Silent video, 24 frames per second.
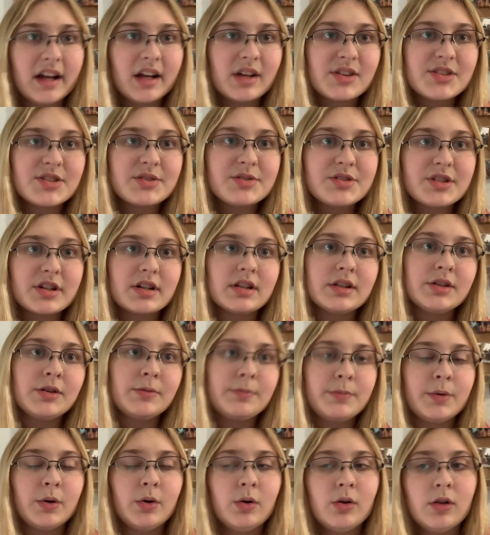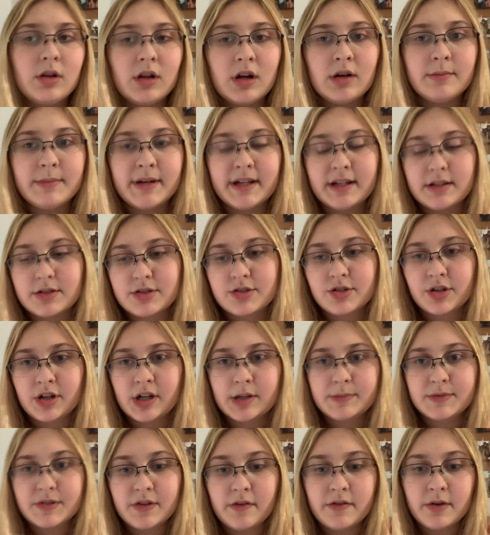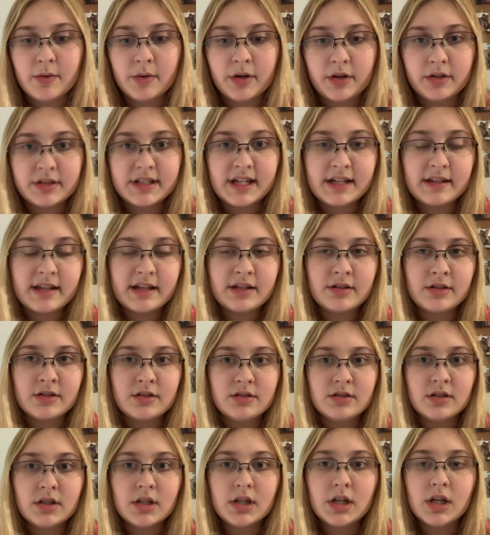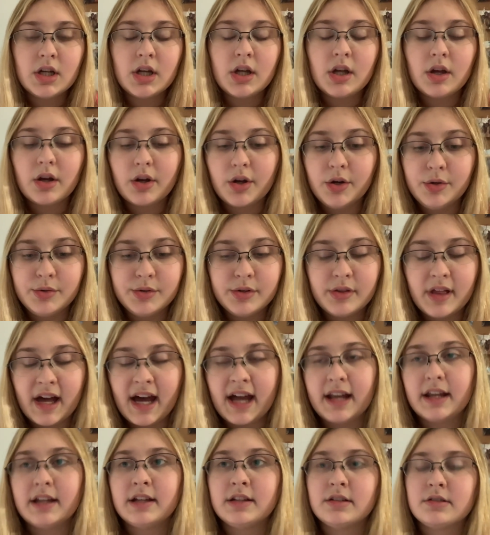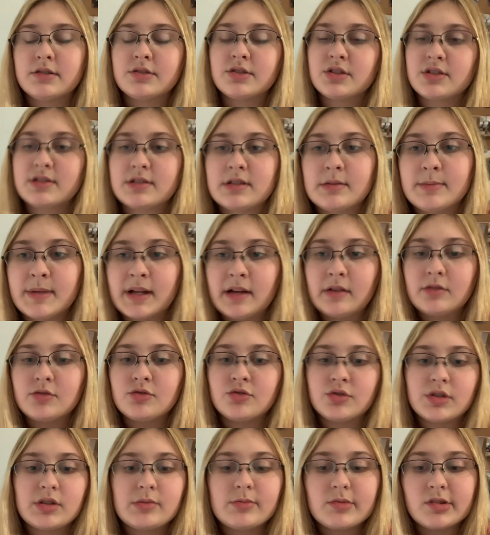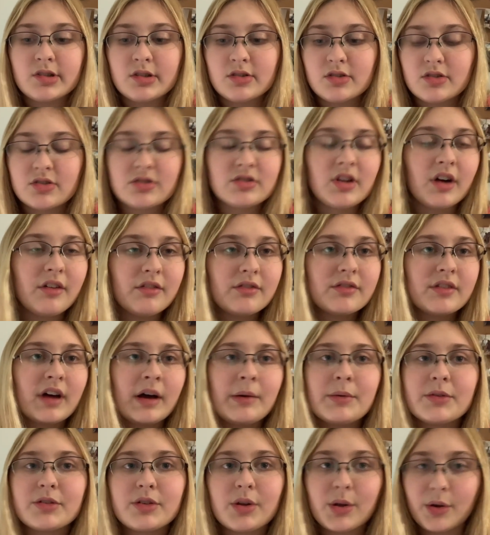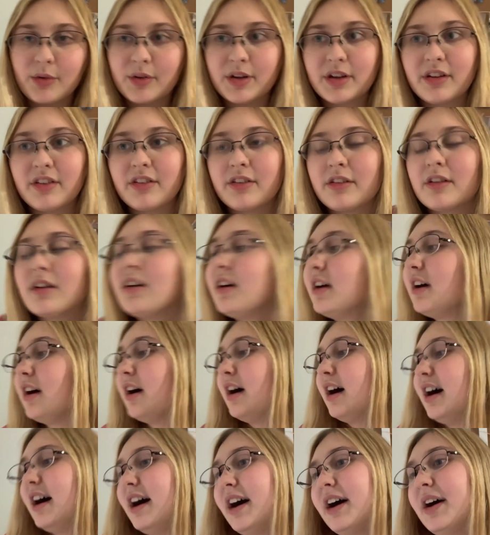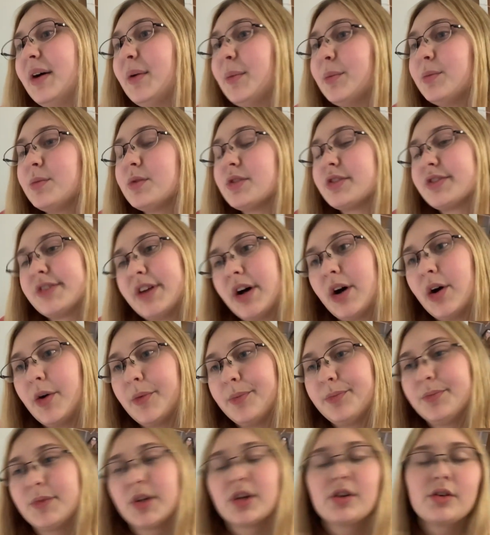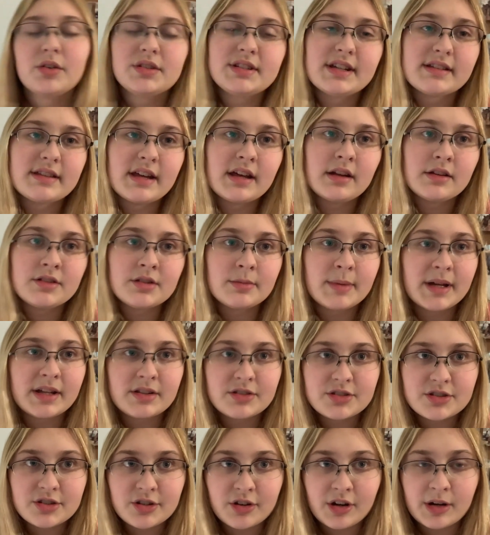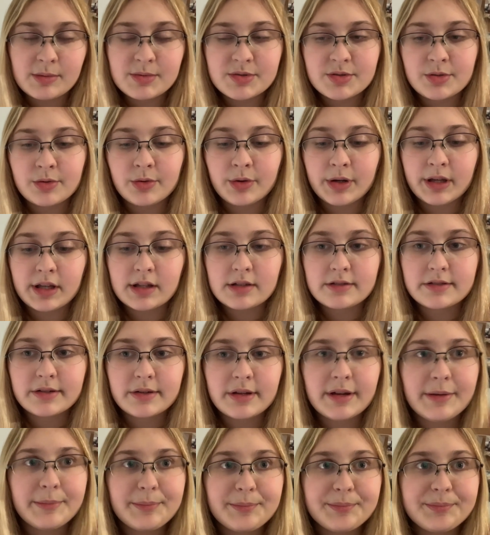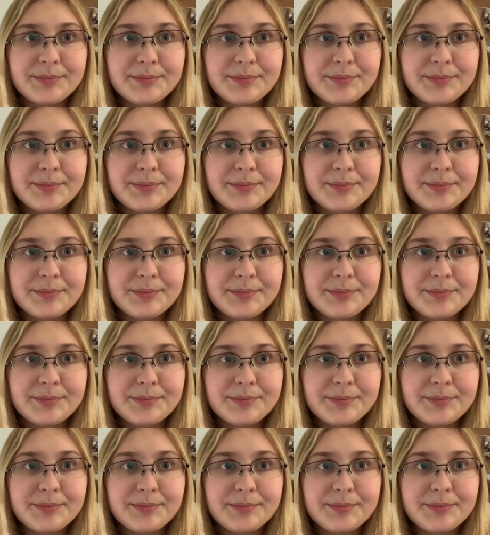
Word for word: I also took a little poll on my Instagram, so if you want to go do that, you can go do that. It's just about dreams and stuff. I was curious. Um, so you can go take that to my Instagram story. So yeah.